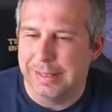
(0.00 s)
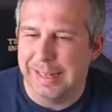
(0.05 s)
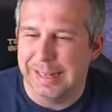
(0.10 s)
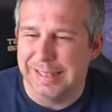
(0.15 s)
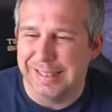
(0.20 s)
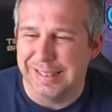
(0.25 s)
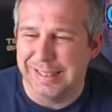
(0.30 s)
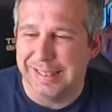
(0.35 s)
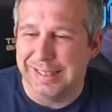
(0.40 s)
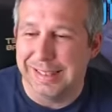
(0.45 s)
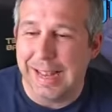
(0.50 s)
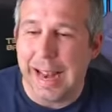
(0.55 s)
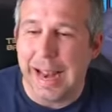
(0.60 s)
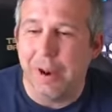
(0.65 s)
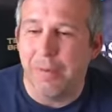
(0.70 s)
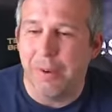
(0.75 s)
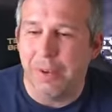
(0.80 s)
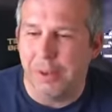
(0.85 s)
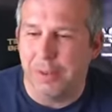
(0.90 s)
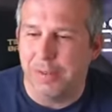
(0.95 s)
it's a
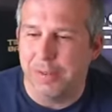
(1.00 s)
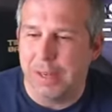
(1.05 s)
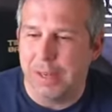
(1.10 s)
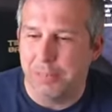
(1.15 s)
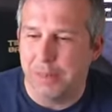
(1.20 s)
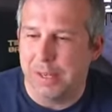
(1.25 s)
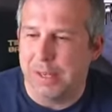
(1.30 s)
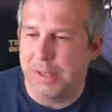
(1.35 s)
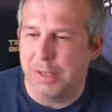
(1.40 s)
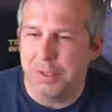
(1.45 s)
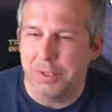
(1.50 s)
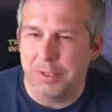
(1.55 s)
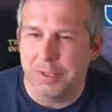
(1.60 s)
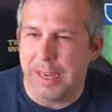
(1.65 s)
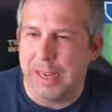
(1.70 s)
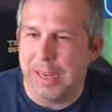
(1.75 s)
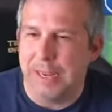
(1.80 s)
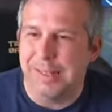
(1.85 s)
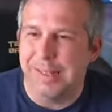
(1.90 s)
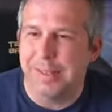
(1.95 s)
scary concept because you're
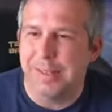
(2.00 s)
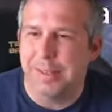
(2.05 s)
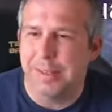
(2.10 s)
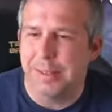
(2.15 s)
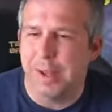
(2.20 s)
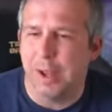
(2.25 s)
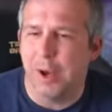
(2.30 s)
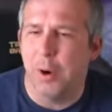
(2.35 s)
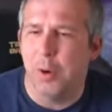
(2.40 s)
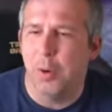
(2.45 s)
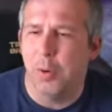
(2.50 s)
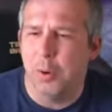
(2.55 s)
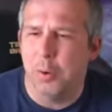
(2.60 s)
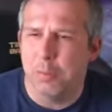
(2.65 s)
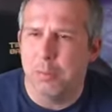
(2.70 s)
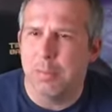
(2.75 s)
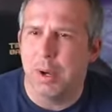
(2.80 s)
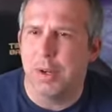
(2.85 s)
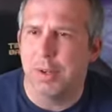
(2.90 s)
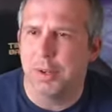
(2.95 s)
taking so
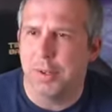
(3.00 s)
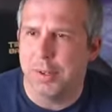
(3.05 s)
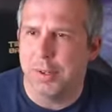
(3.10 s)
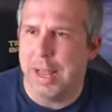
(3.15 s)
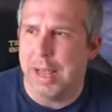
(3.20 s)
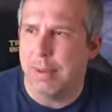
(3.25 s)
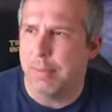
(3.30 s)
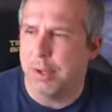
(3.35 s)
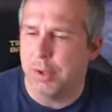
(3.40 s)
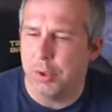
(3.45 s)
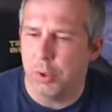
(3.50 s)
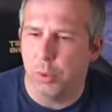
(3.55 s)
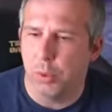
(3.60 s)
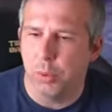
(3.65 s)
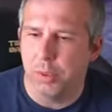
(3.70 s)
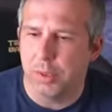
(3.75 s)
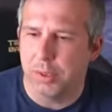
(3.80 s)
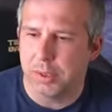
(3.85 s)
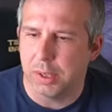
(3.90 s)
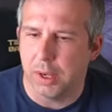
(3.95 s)
much damage
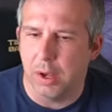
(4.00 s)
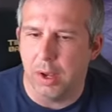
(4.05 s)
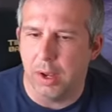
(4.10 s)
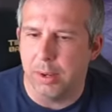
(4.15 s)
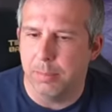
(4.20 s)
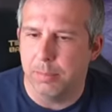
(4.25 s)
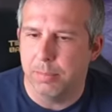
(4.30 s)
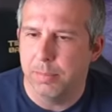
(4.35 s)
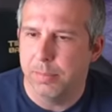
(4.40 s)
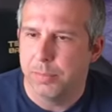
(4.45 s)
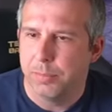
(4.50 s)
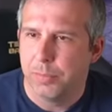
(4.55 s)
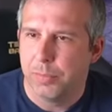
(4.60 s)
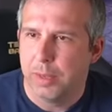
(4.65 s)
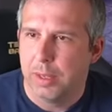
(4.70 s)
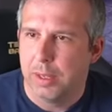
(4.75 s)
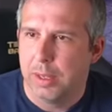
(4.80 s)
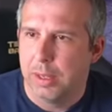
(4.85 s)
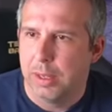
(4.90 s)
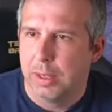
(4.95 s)
all the time.
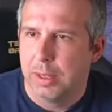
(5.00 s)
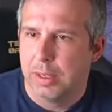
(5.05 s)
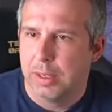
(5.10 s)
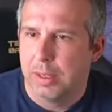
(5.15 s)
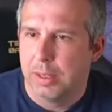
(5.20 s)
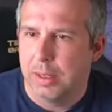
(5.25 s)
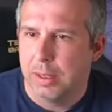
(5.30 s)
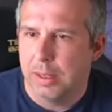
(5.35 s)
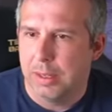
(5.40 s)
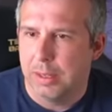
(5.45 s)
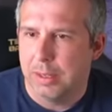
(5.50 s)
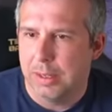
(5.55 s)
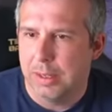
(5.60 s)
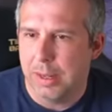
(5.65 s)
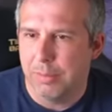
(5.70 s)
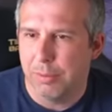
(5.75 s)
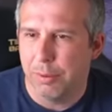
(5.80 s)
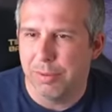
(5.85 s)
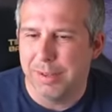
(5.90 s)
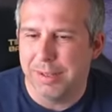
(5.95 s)

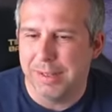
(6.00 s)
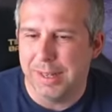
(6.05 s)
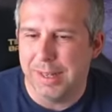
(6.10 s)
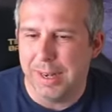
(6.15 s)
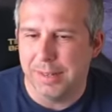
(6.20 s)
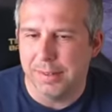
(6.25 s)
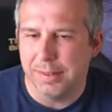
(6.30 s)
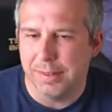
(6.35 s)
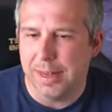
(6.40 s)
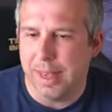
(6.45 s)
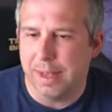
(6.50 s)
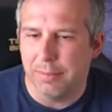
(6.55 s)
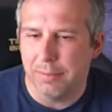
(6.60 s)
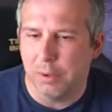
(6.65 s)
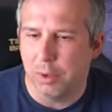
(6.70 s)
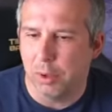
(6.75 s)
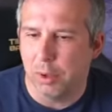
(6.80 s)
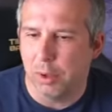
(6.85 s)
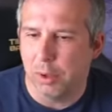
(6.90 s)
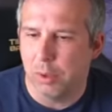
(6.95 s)
Another resist. So yeah, I've
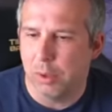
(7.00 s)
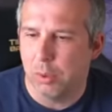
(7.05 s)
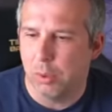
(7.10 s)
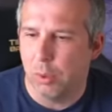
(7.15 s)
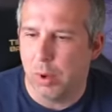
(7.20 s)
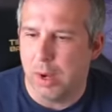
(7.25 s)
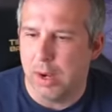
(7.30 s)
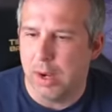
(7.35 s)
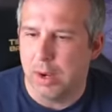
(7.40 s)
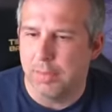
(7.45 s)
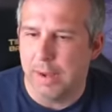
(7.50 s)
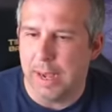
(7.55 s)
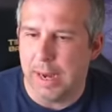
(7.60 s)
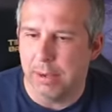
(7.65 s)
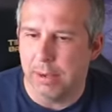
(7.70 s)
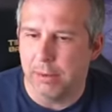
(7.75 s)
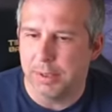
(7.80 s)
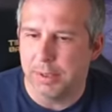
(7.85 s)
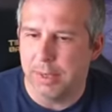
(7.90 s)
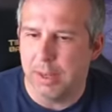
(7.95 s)
not got quite enough
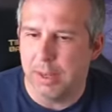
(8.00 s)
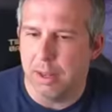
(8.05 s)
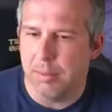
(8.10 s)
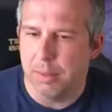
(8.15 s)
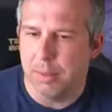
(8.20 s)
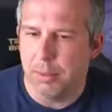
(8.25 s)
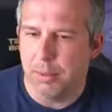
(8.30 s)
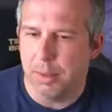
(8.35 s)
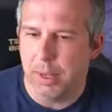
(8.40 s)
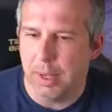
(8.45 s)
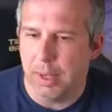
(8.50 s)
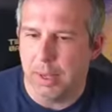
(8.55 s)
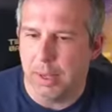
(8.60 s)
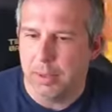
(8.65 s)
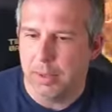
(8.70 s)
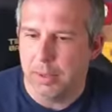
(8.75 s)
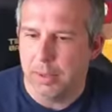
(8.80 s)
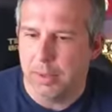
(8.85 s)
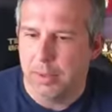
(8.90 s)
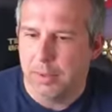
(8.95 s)
accuracy in our build here.
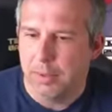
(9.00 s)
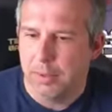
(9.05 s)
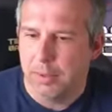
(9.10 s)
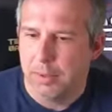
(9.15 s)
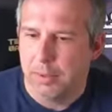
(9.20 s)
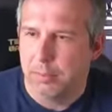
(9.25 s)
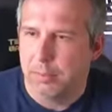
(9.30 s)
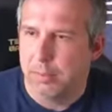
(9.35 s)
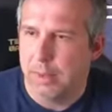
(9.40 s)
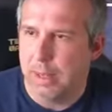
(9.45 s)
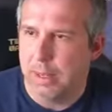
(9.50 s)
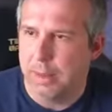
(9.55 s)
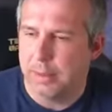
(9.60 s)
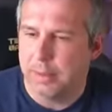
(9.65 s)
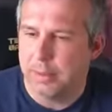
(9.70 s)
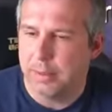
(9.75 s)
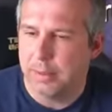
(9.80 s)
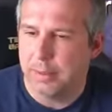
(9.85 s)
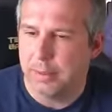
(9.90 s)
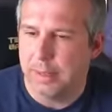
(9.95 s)

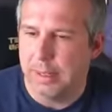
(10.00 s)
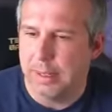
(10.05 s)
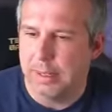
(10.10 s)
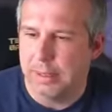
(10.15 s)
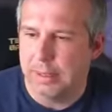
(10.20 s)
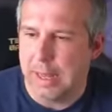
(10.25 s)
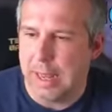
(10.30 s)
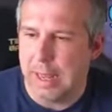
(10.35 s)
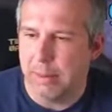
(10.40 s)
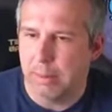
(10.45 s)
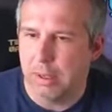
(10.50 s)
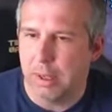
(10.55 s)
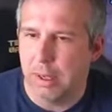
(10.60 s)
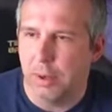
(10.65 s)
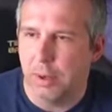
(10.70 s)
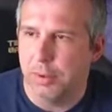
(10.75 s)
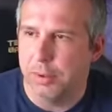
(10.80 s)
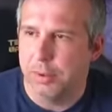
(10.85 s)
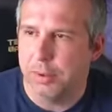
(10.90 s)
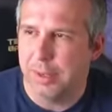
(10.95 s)
But it's damn
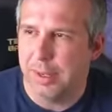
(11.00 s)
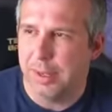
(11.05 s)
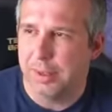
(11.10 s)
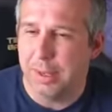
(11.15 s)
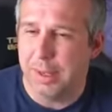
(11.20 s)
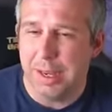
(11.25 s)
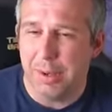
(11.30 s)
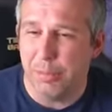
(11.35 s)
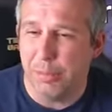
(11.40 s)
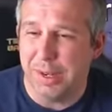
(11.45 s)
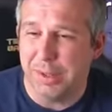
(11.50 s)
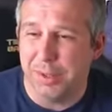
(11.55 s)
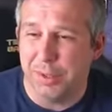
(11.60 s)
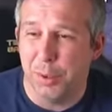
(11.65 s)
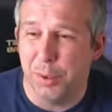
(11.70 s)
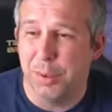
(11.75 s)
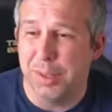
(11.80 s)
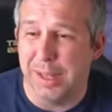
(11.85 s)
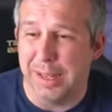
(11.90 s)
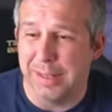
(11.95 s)
close. I think we
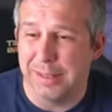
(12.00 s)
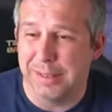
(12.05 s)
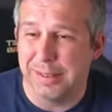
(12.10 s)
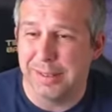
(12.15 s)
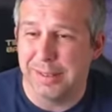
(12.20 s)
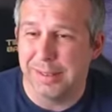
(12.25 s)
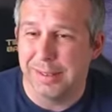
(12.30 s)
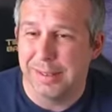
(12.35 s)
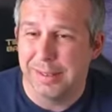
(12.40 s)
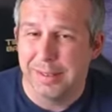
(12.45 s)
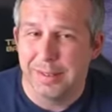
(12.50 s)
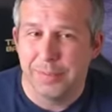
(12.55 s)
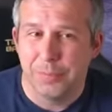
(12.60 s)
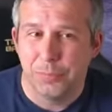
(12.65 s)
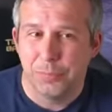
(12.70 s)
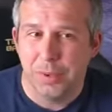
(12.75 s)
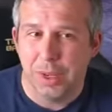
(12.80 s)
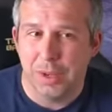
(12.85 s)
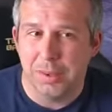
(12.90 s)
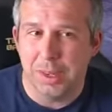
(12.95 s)
do this.
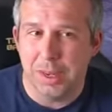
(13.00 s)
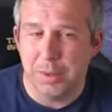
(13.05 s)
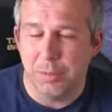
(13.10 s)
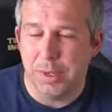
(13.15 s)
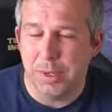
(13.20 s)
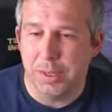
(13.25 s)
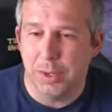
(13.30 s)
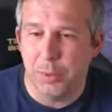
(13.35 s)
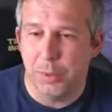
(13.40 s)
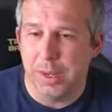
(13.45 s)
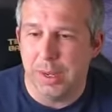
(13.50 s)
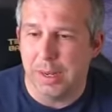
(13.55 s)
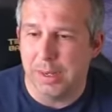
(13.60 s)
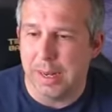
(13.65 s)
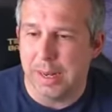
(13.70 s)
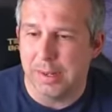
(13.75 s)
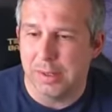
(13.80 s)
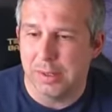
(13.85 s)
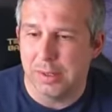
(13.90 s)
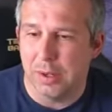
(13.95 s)
I think we do it
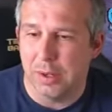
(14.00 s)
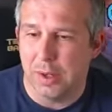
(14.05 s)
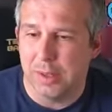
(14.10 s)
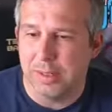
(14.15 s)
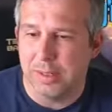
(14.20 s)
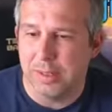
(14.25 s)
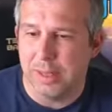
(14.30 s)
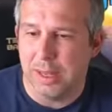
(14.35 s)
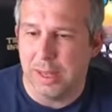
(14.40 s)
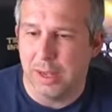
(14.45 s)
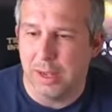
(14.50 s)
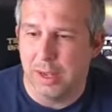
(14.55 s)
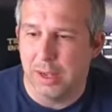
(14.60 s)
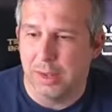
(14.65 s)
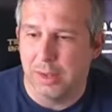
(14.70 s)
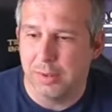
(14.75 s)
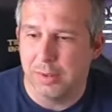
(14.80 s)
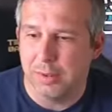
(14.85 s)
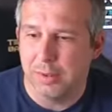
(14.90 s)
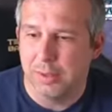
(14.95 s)
against 90
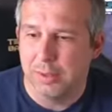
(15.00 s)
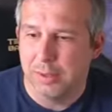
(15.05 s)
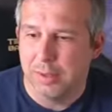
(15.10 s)
hard.